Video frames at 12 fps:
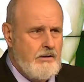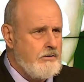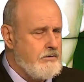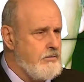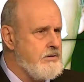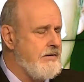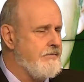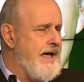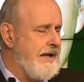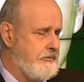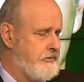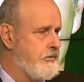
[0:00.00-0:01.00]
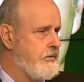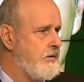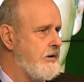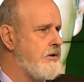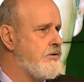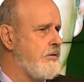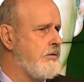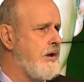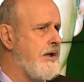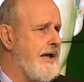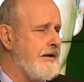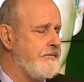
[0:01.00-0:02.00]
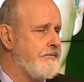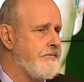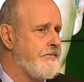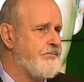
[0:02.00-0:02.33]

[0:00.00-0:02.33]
to give us eternal life.